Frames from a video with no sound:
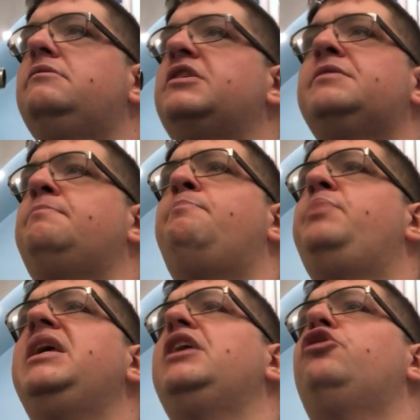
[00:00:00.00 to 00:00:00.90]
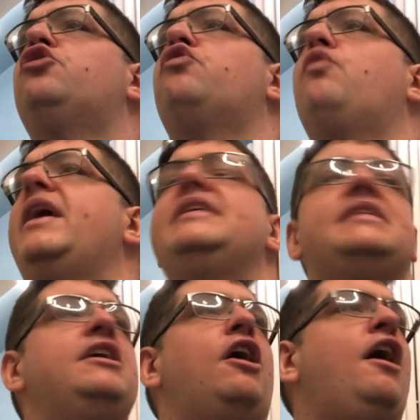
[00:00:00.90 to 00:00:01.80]
just being
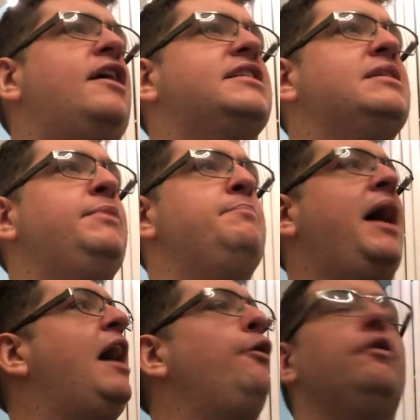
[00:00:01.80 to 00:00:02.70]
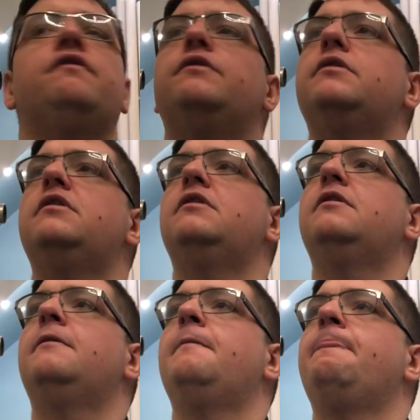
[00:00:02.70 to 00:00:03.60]
crazy awesome and powerful.
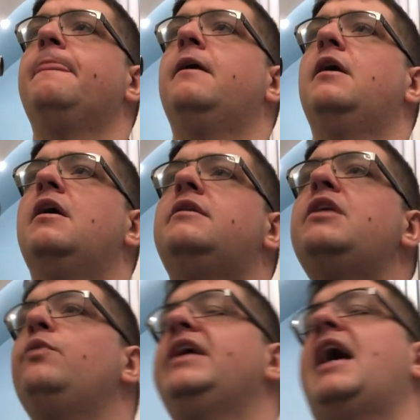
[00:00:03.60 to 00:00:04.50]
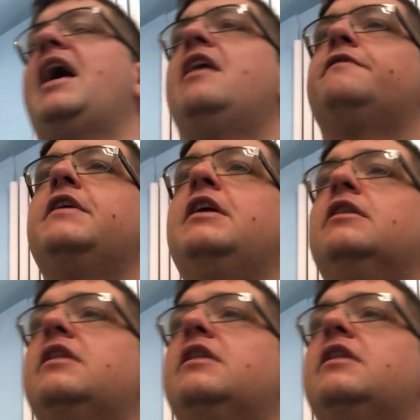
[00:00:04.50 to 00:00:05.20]
Then we have